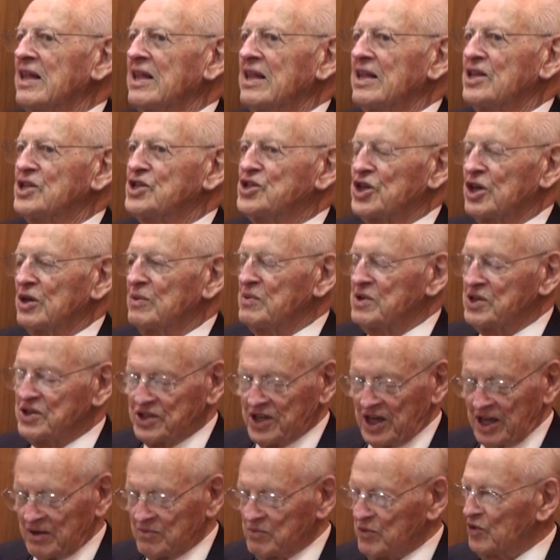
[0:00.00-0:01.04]
the Germans
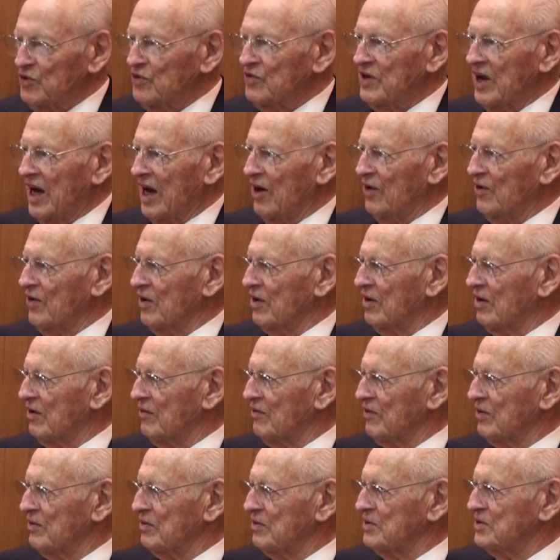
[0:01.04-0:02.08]
had moved out of
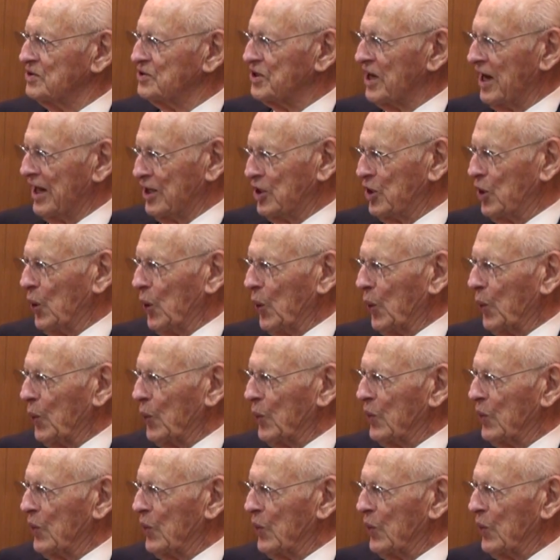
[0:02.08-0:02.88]
a chateau,